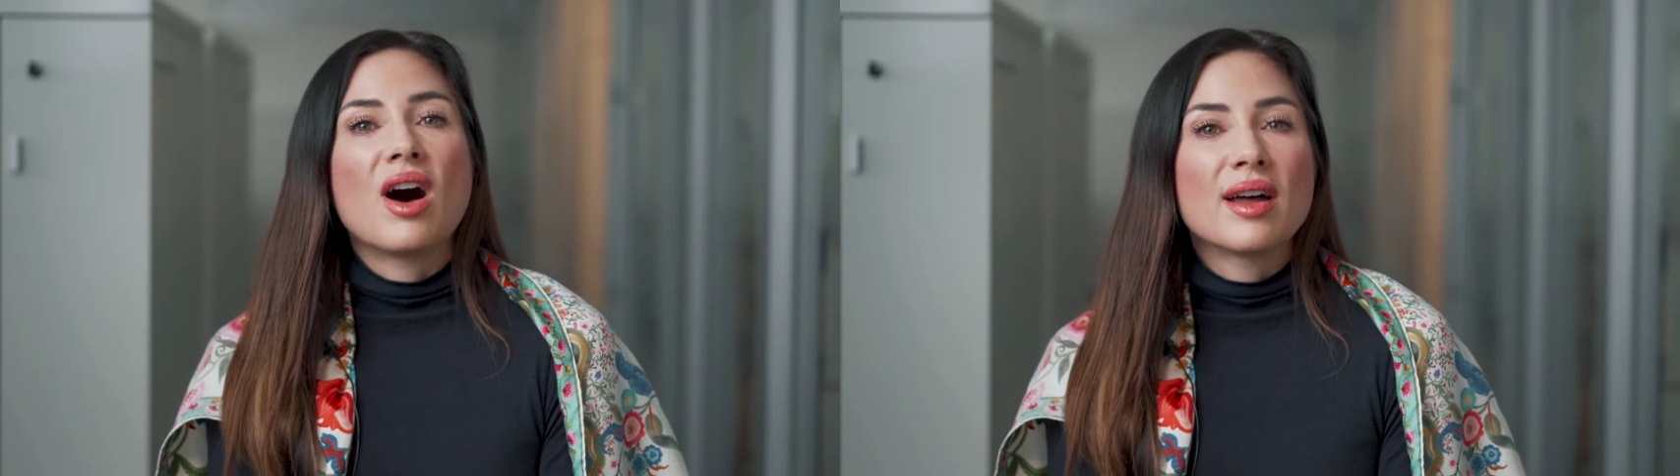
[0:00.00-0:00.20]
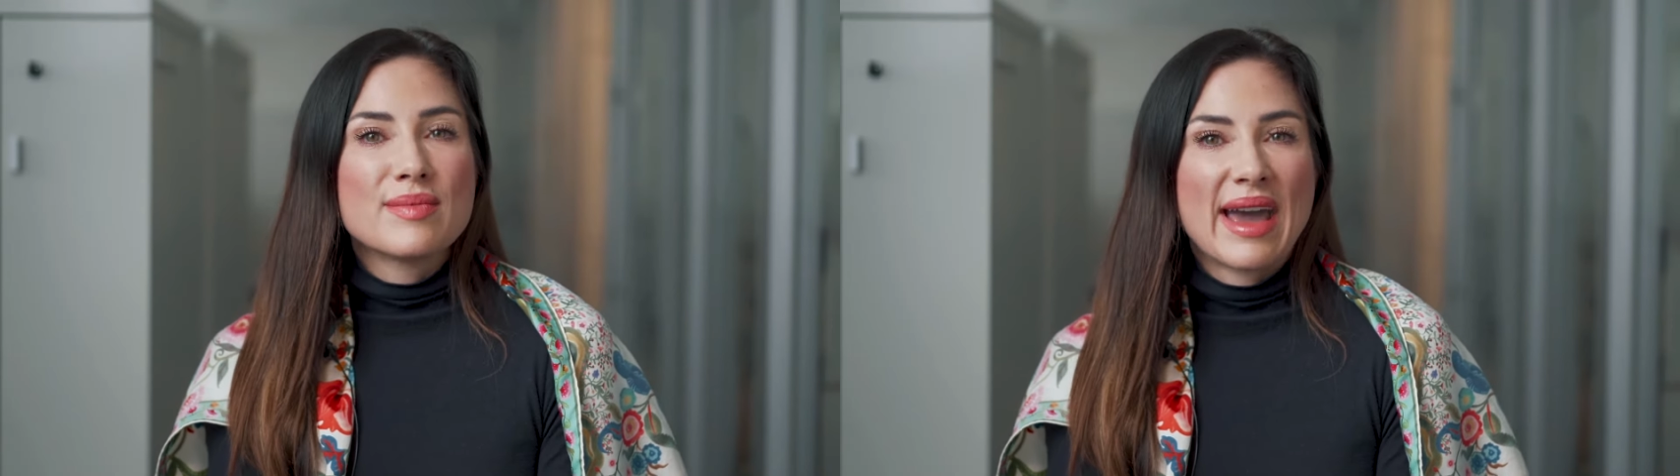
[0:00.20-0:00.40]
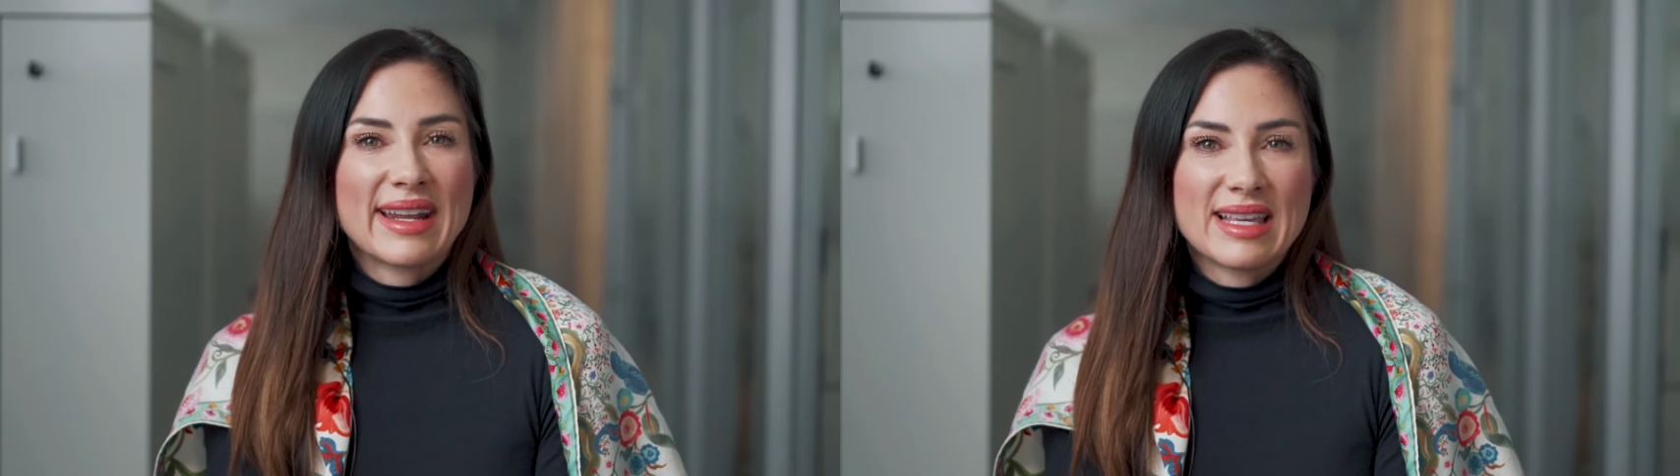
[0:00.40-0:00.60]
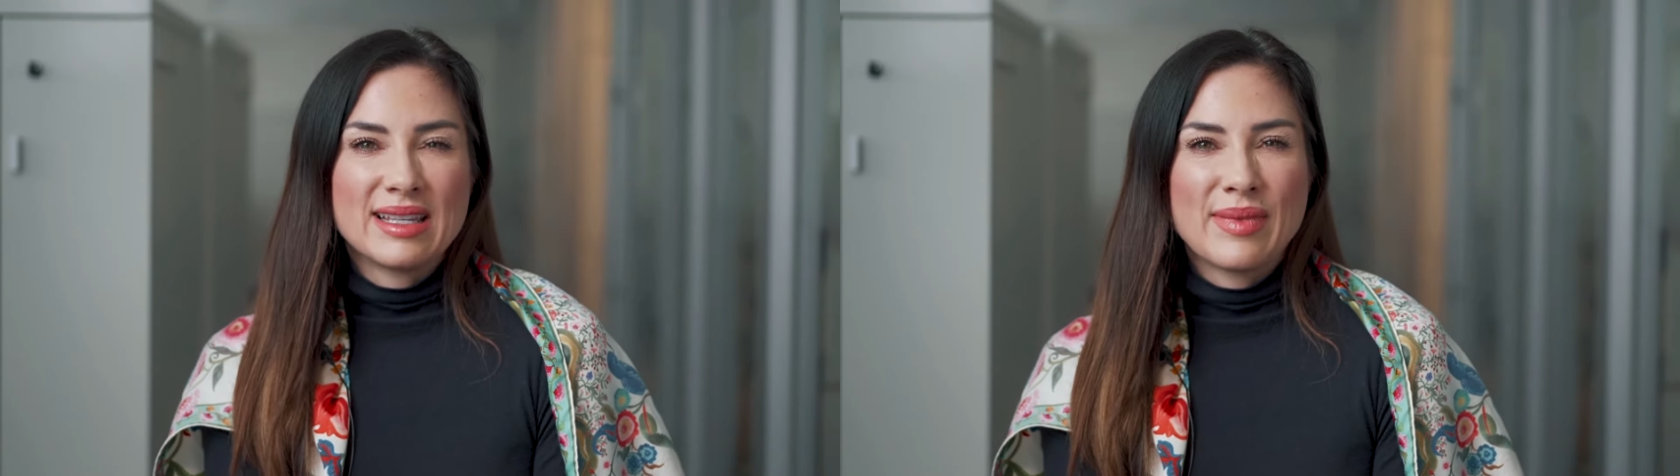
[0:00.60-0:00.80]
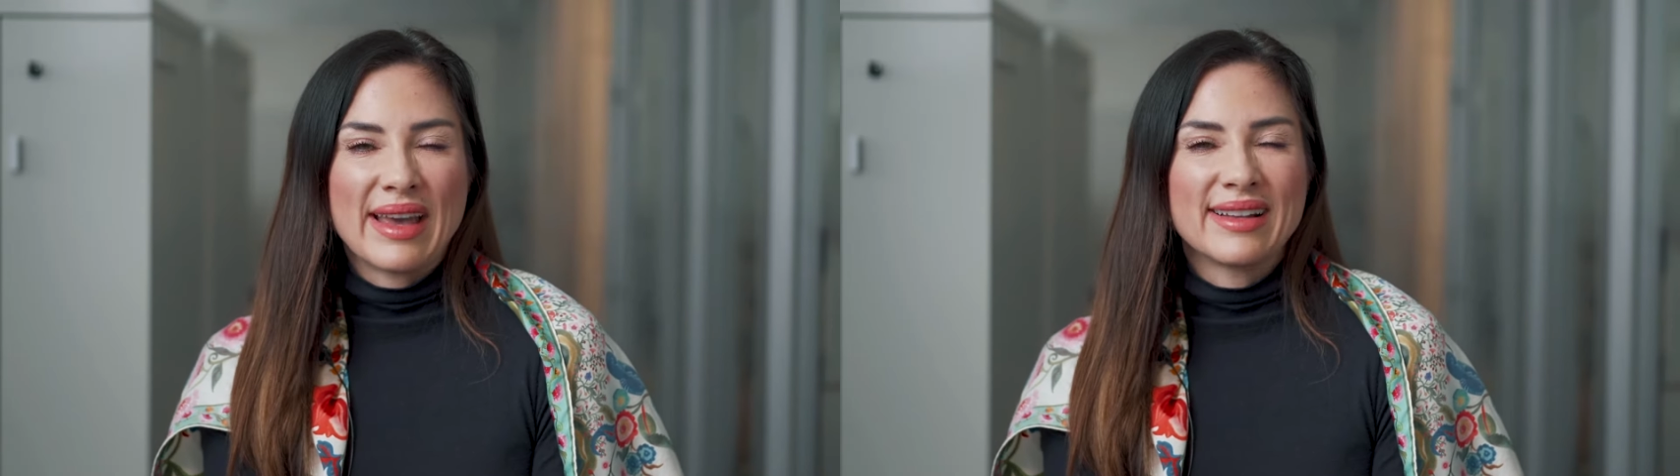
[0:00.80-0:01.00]
automatic
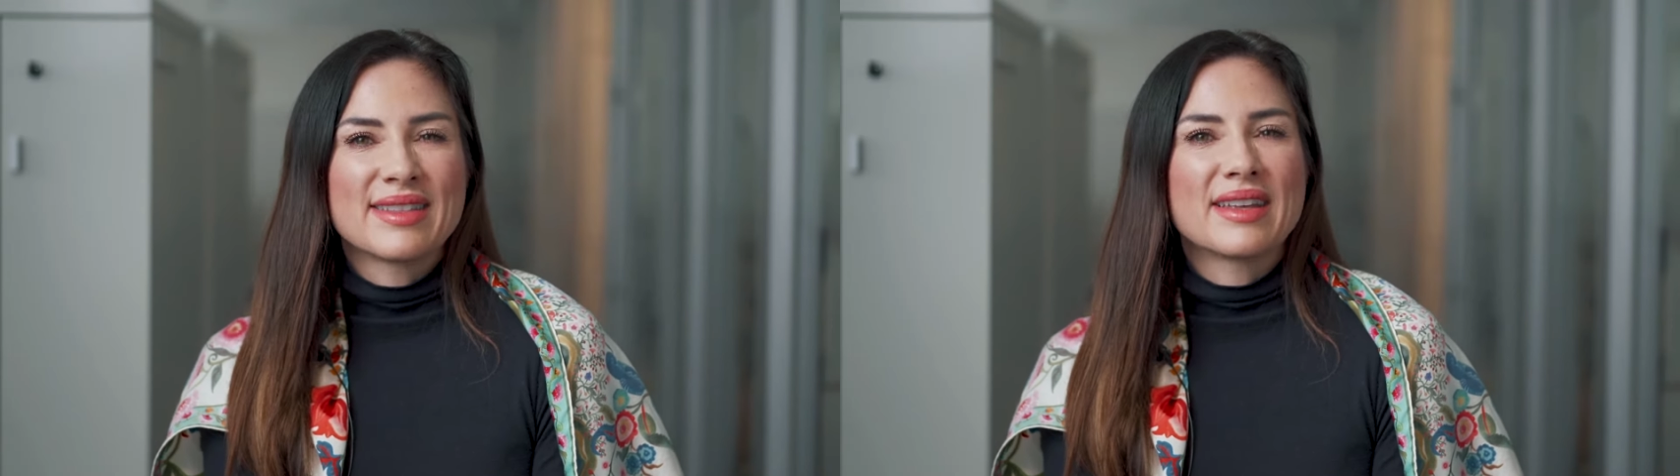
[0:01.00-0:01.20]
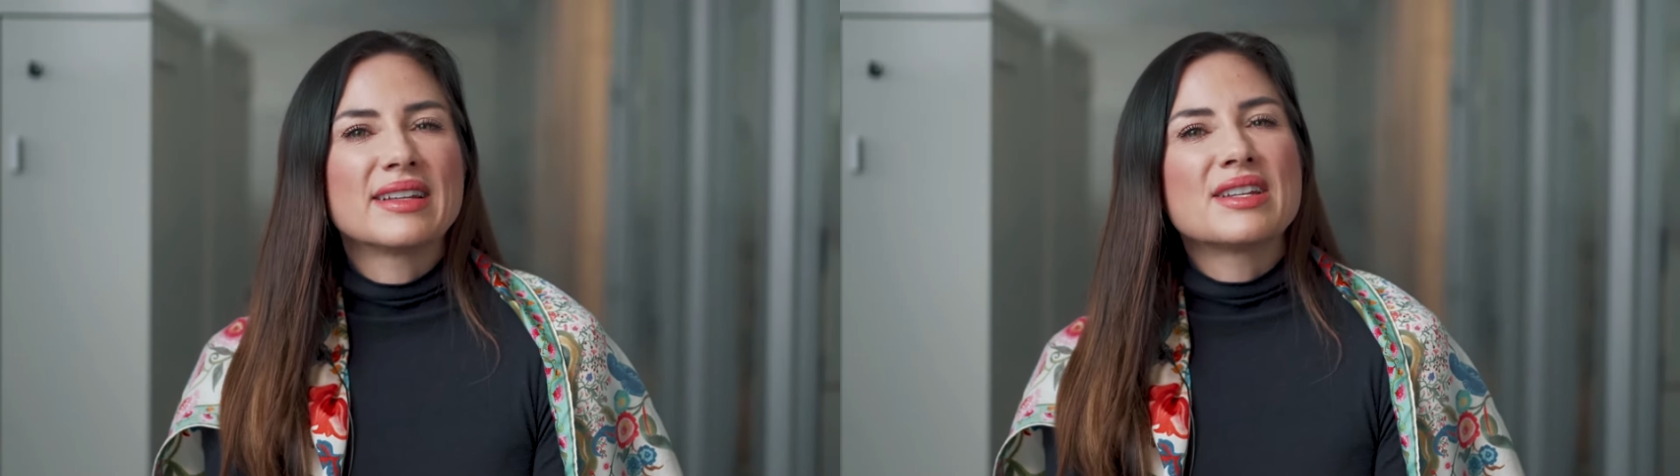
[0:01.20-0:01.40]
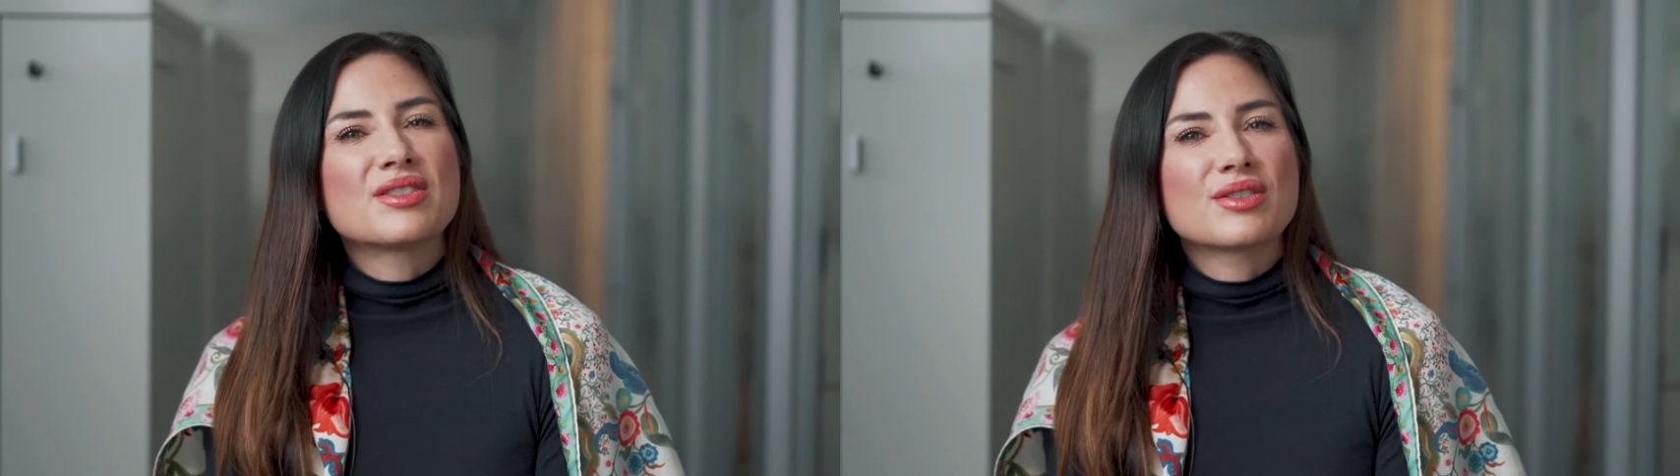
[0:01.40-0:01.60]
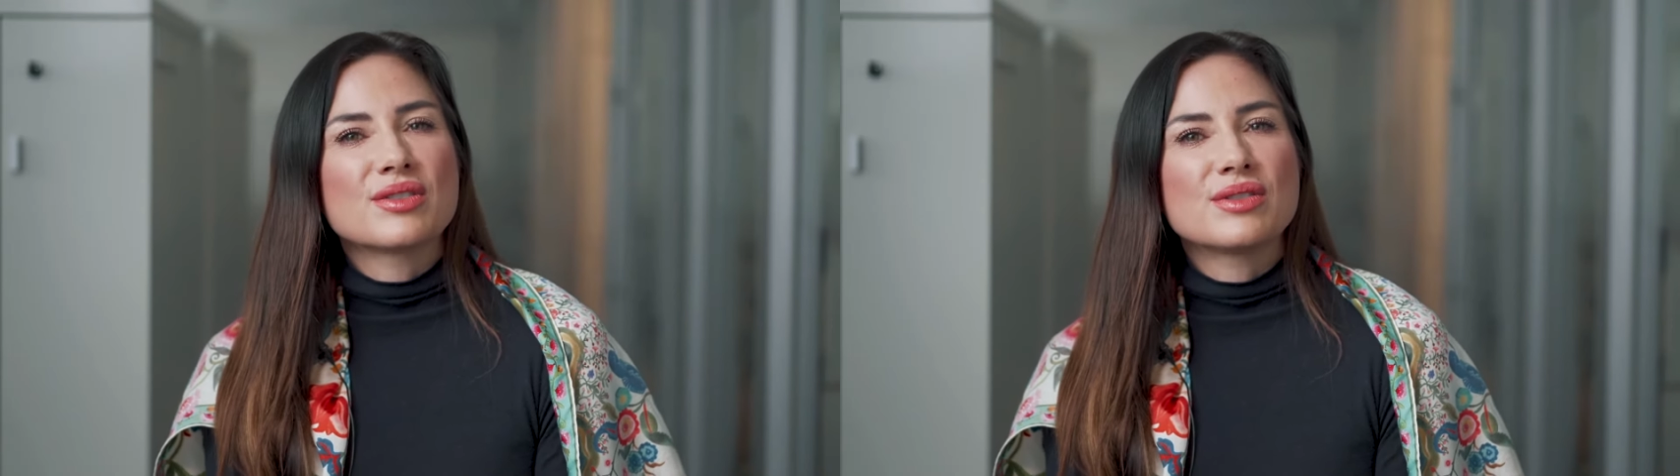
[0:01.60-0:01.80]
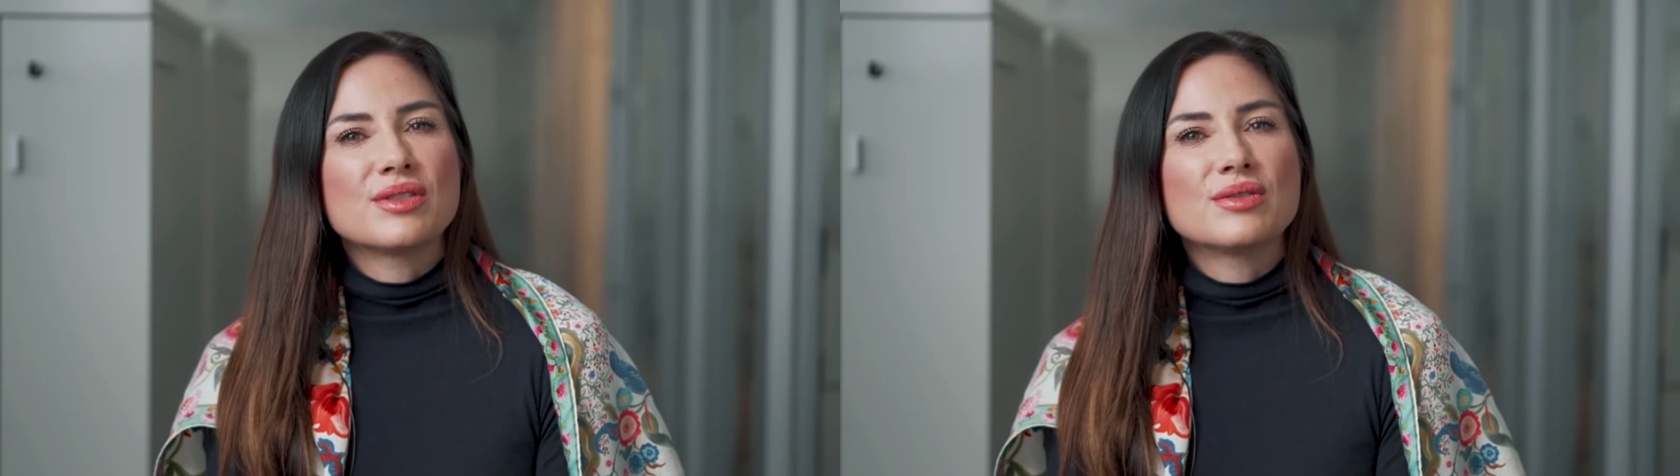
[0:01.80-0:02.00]
email and they'll
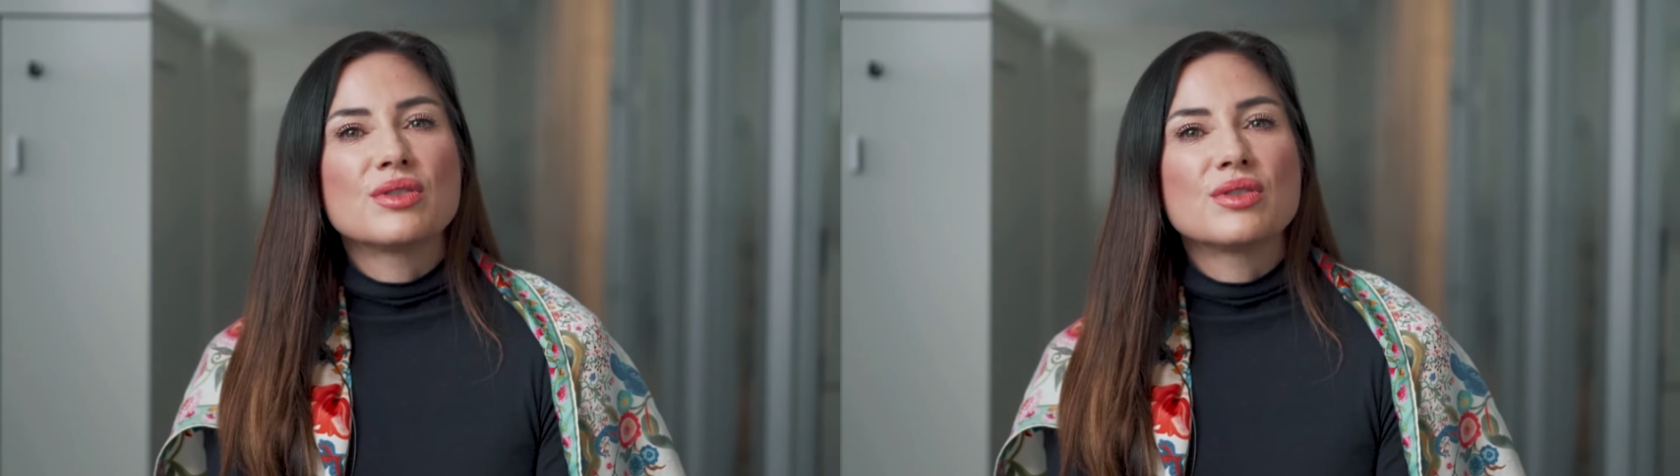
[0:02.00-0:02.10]
introduce you